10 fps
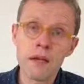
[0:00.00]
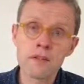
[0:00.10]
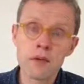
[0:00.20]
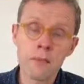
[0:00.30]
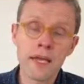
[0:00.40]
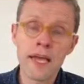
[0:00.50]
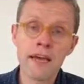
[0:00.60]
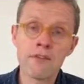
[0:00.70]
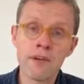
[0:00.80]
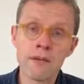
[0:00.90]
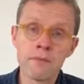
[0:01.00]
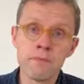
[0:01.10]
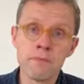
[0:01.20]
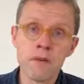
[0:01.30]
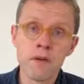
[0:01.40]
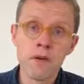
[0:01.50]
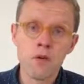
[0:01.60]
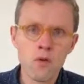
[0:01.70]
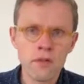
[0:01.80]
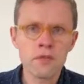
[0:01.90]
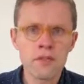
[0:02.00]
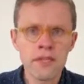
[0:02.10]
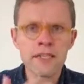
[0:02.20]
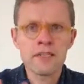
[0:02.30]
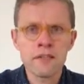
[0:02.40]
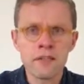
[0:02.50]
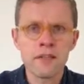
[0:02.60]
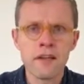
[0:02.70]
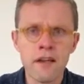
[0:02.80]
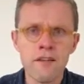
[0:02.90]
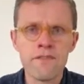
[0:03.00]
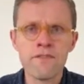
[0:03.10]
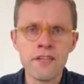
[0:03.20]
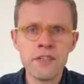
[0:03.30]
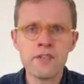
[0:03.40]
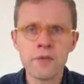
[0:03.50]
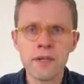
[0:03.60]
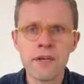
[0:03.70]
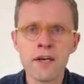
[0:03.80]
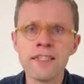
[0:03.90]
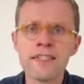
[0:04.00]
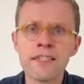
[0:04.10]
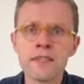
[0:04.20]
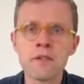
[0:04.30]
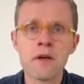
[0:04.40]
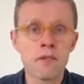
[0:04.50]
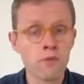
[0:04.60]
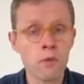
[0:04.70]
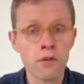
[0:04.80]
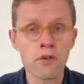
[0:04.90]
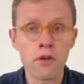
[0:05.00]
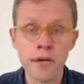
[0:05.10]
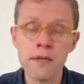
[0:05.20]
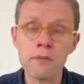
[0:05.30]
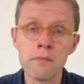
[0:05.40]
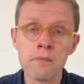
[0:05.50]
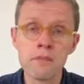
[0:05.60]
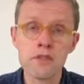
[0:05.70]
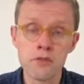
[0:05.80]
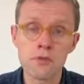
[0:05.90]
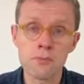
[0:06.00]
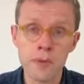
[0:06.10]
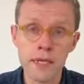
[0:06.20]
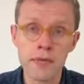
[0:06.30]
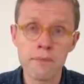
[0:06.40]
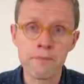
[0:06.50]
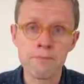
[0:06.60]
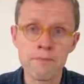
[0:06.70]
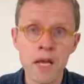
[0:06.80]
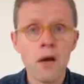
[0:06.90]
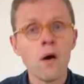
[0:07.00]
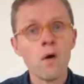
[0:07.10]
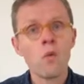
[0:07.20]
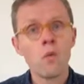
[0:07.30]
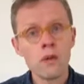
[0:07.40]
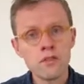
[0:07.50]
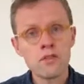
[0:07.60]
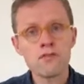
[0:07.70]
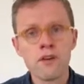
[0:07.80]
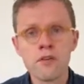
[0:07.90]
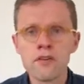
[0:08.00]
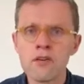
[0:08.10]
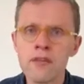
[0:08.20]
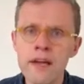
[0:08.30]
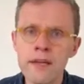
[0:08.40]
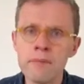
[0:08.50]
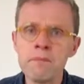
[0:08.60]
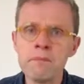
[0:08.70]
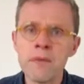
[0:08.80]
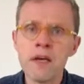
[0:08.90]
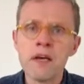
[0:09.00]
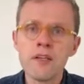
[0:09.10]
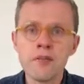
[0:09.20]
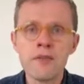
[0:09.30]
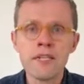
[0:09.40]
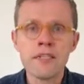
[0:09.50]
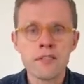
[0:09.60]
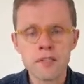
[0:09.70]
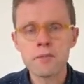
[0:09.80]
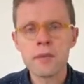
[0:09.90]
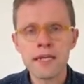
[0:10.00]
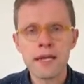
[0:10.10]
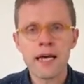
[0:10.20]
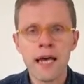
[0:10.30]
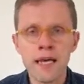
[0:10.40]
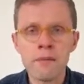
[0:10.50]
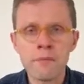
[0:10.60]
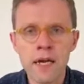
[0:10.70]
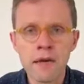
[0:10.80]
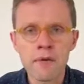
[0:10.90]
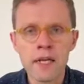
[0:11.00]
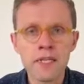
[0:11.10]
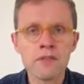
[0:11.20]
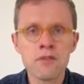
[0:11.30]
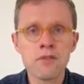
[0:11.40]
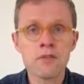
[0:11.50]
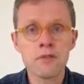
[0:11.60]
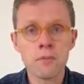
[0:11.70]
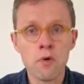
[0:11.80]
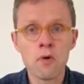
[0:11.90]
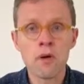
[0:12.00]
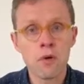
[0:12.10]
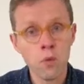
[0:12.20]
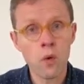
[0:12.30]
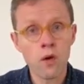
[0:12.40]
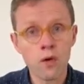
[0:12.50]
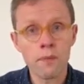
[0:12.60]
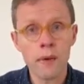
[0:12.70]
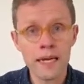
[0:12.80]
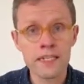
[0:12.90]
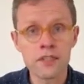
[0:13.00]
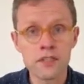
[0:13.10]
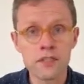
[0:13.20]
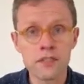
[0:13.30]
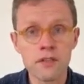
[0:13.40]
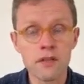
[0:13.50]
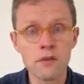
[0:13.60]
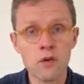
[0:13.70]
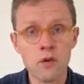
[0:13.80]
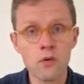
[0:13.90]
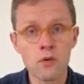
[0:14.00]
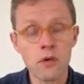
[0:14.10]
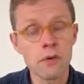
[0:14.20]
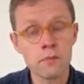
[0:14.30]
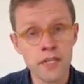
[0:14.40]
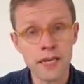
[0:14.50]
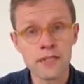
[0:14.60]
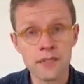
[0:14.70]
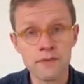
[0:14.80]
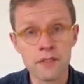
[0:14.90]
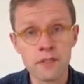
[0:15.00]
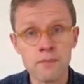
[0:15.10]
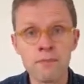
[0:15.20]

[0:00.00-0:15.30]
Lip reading: topic area. All those things can feed you with ideas of what your aim should be. Once you've got your aim, you need to split that aim down into smaller work packages that are called objectives.